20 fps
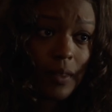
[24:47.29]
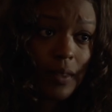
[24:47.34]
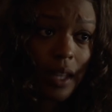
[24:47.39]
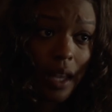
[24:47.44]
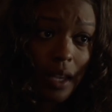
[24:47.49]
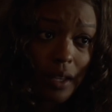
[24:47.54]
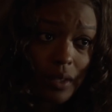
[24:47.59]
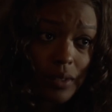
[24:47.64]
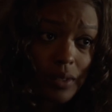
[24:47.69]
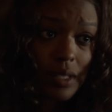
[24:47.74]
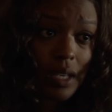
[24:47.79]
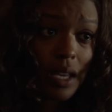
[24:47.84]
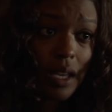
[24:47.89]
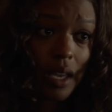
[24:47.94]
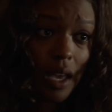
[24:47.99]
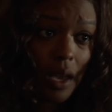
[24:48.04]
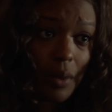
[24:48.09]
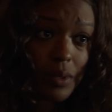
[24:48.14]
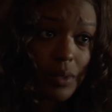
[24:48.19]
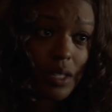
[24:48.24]
Like you said,
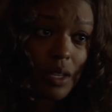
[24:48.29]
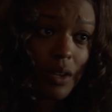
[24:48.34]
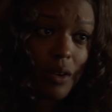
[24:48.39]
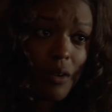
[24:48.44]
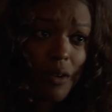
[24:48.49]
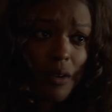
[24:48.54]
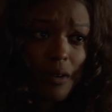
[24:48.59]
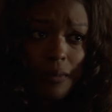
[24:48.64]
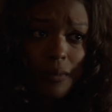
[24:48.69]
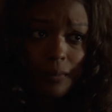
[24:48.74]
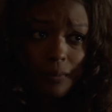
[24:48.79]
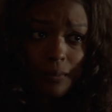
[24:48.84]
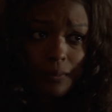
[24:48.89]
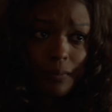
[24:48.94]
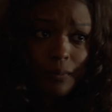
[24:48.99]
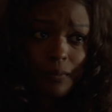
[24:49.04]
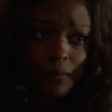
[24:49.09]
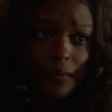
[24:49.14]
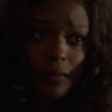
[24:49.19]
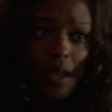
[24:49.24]
Kate was a hero.
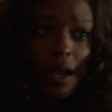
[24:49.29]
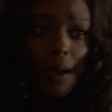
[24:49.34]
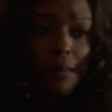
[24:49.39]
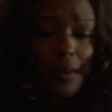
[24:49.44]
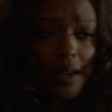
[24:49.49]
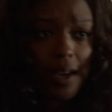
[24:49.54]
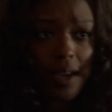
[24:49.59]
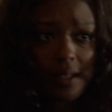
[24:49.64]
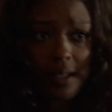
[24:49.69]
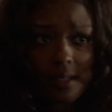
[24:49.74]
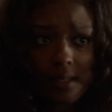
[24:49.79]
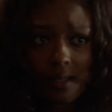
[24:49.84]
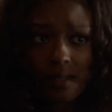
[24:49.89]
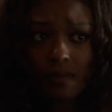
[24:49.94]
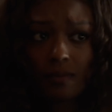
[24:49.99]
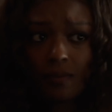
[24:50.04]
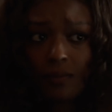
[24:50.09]
I'm not.